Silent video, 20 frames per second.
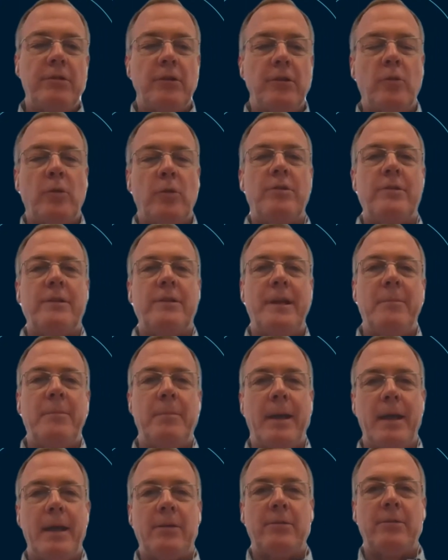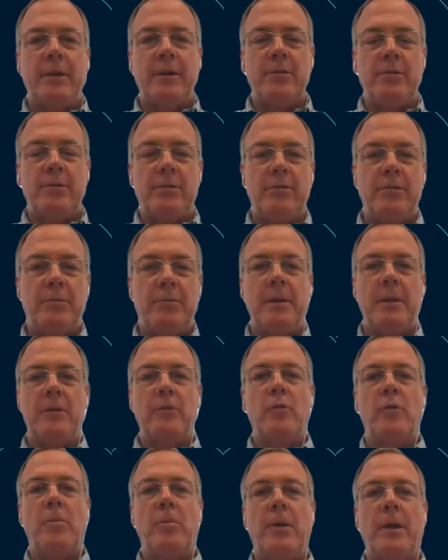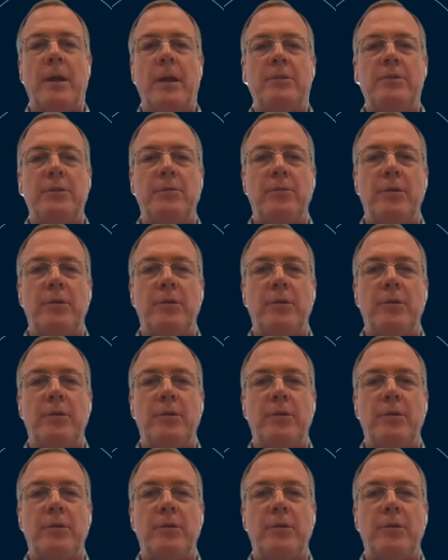if we consider the past